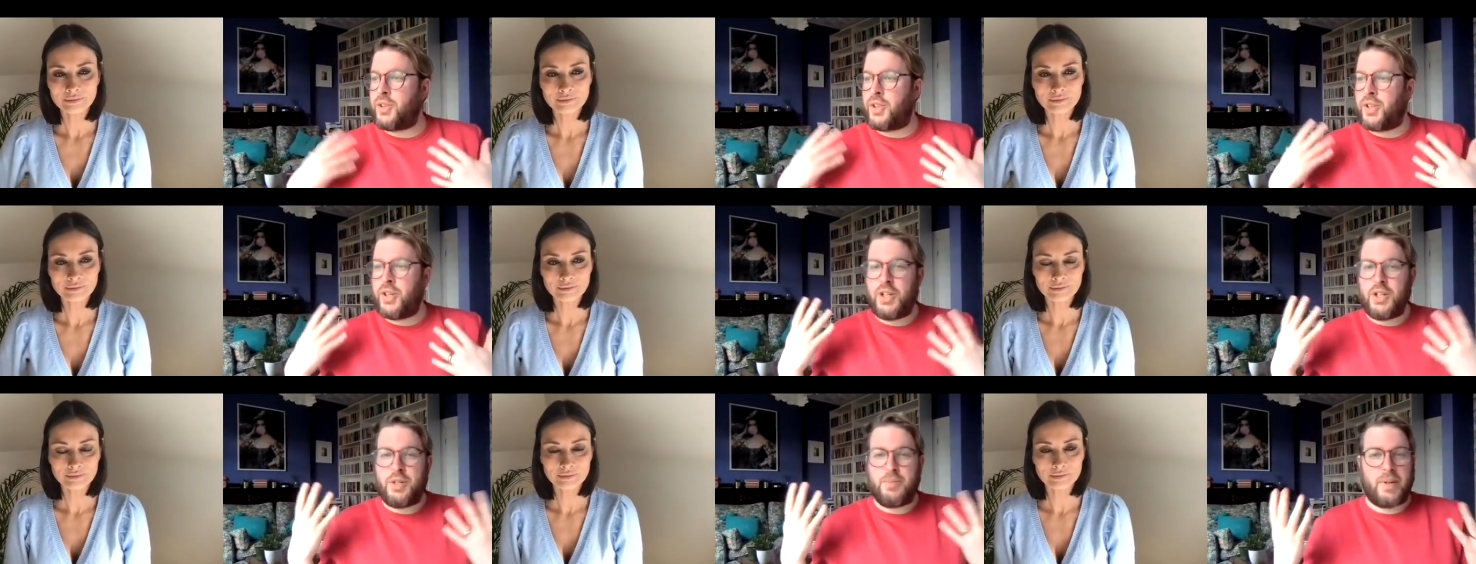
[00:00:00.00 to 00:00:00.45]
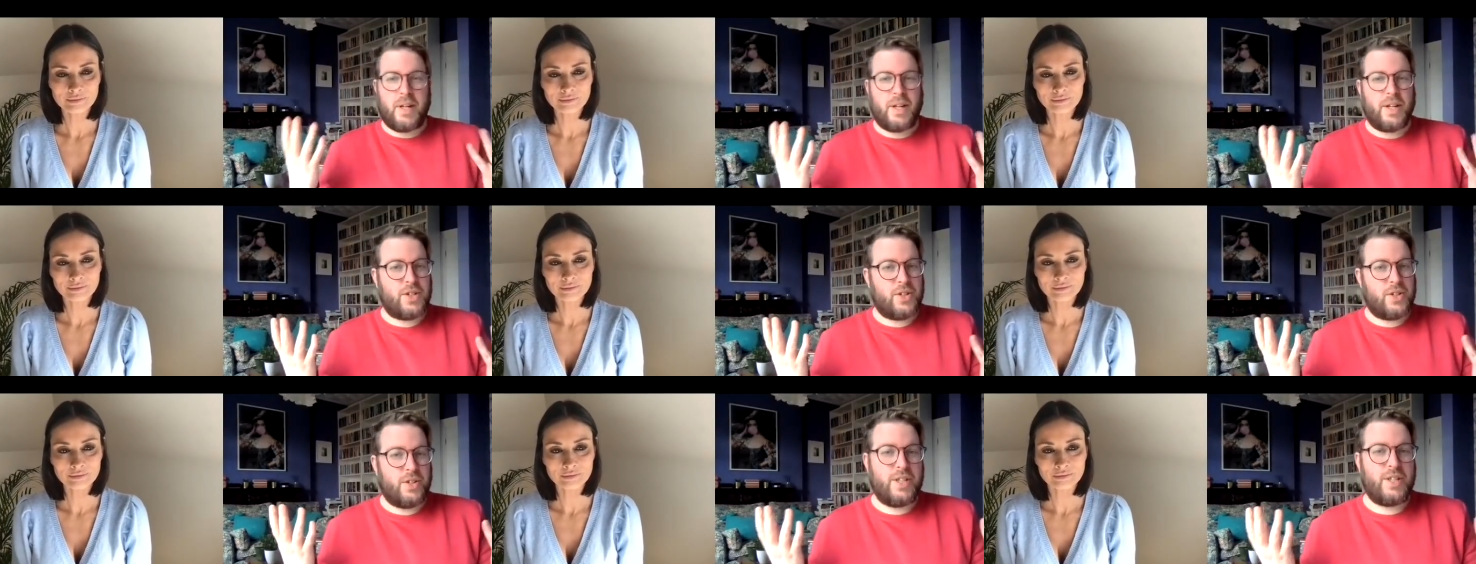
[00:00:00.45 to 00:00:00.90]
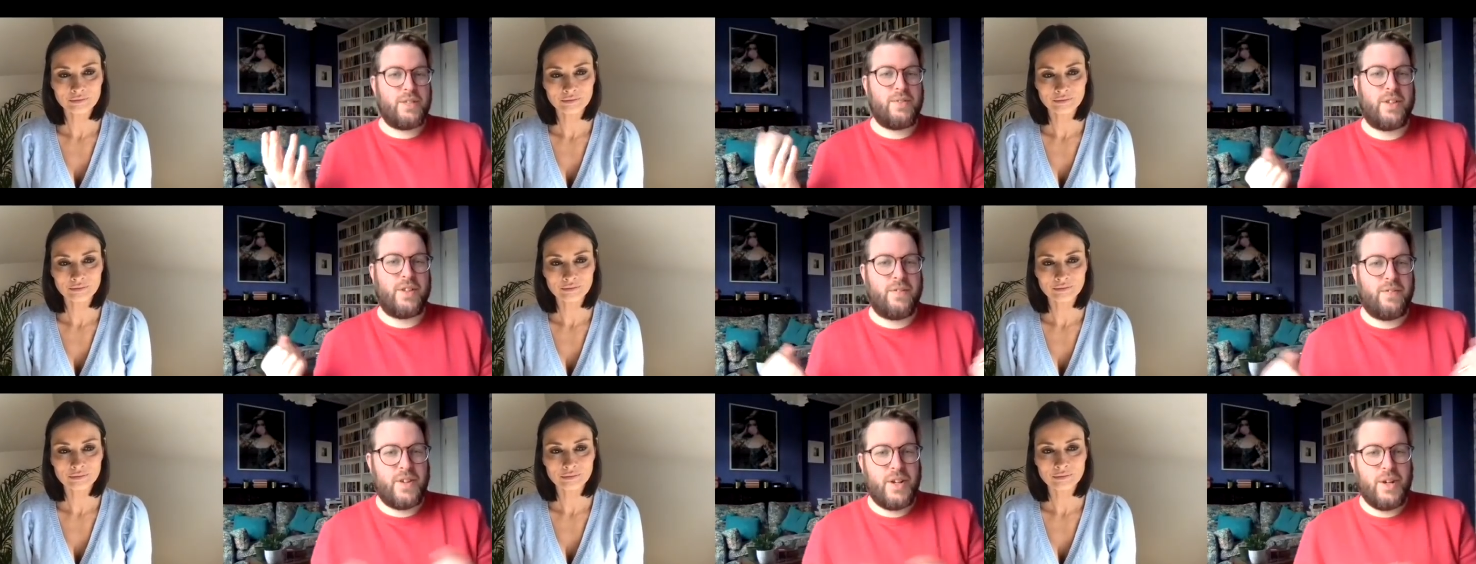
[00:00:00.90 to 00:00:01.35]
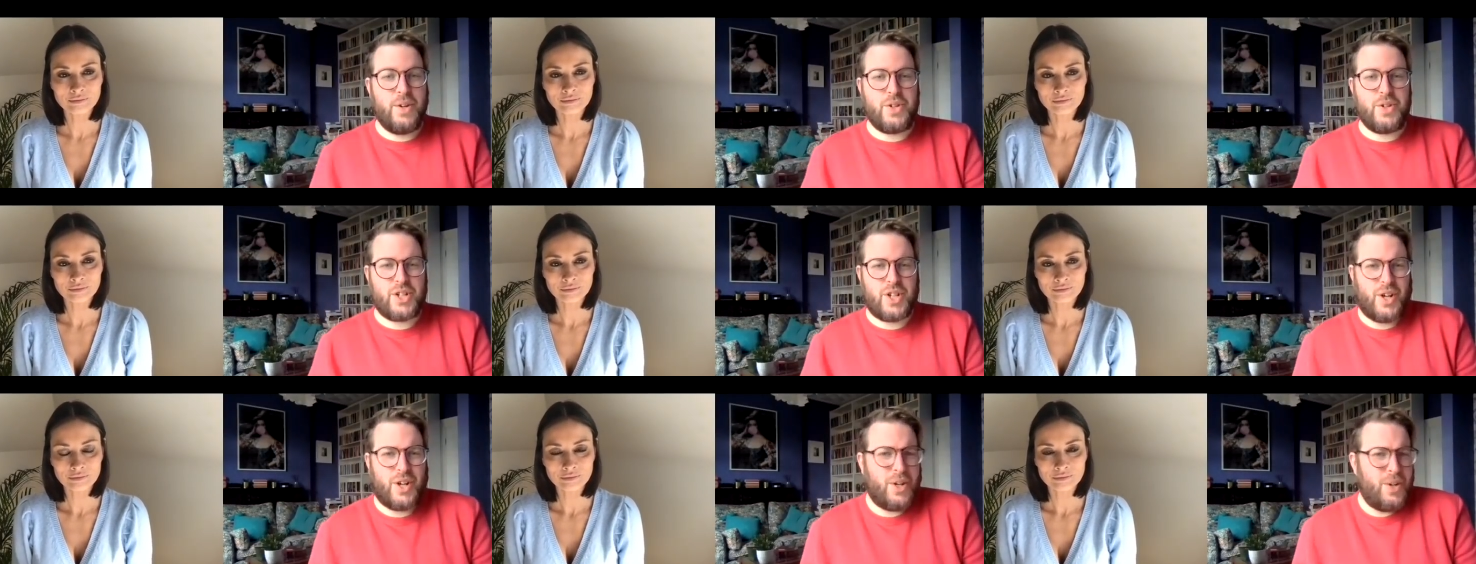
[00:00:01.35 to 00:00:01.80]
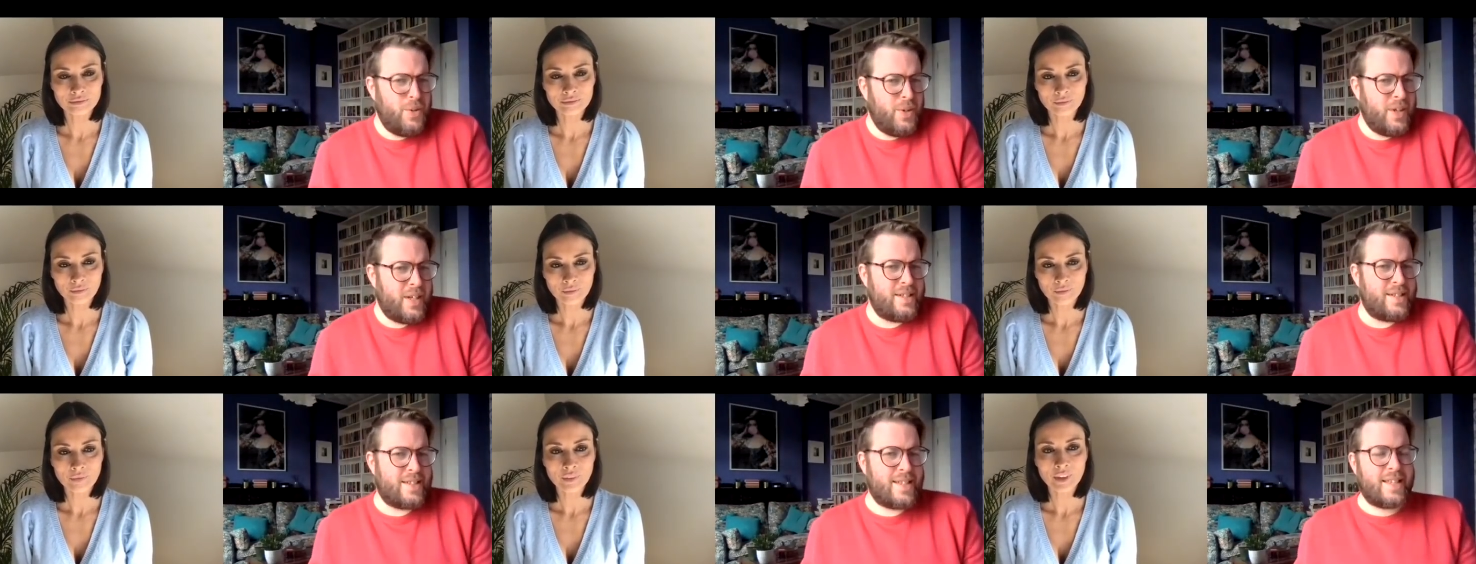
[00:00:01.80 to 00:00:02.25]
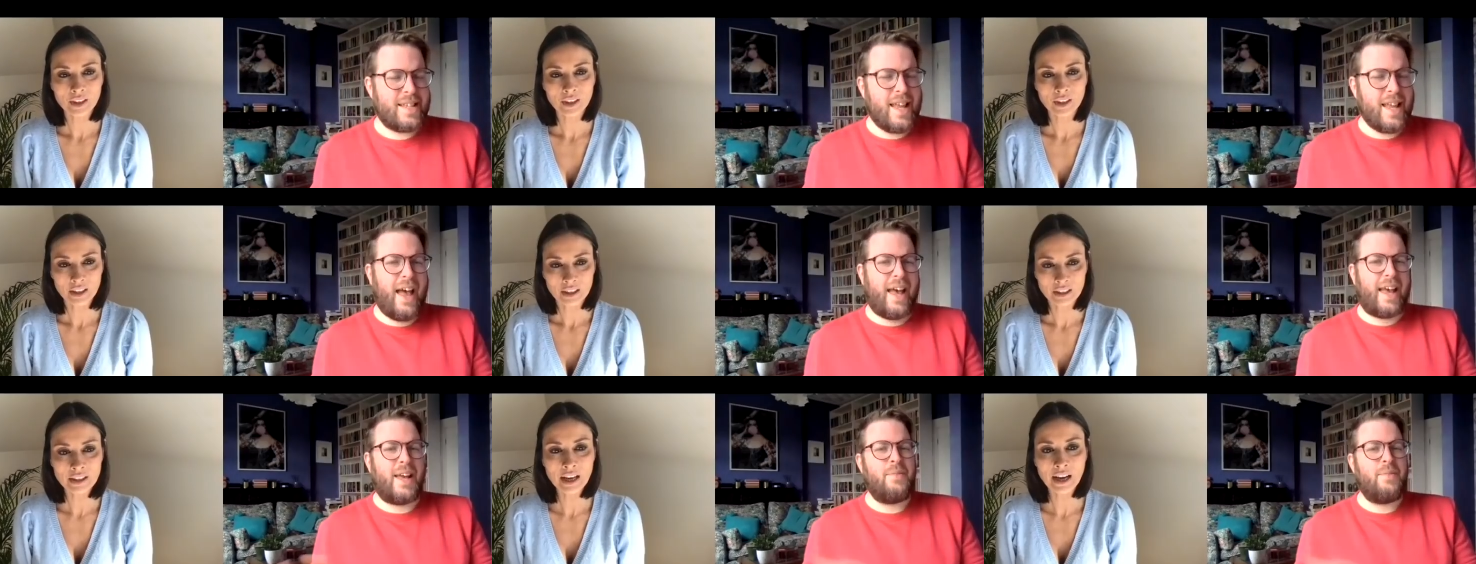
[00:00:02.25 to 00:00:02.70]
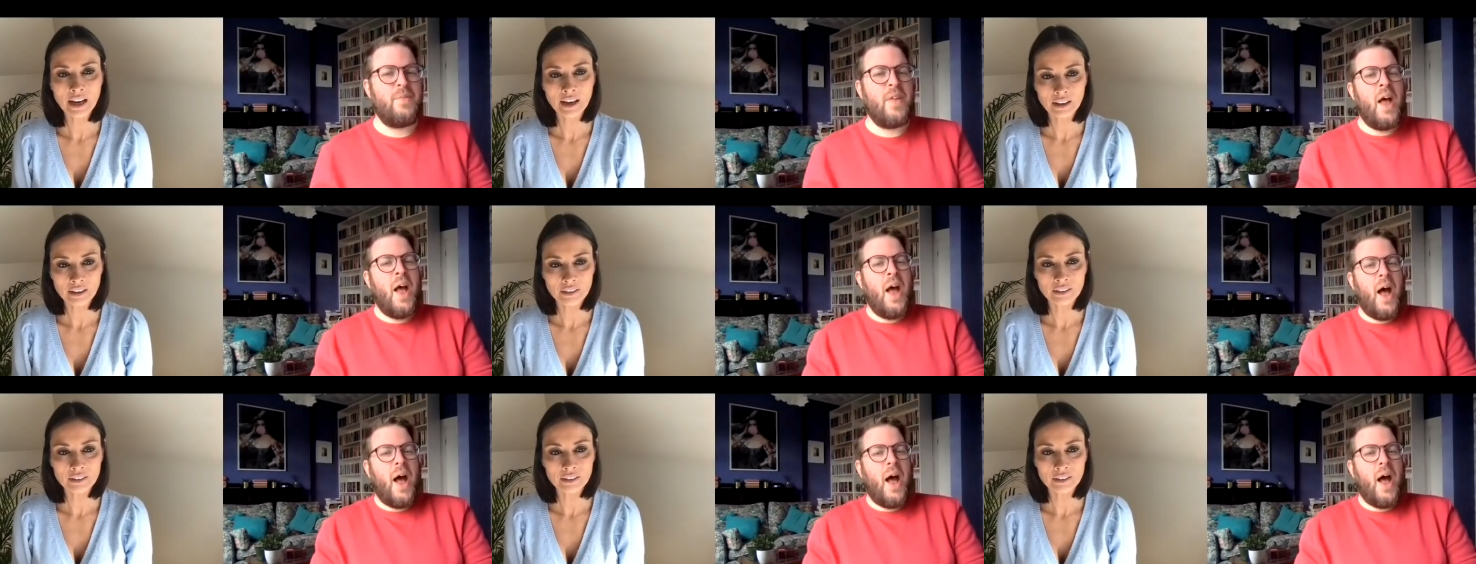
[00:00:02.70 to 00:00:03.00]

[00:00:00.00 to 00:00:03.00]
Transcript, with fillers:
Speaker 1: could be a choice for the future. Who can say? Yeah.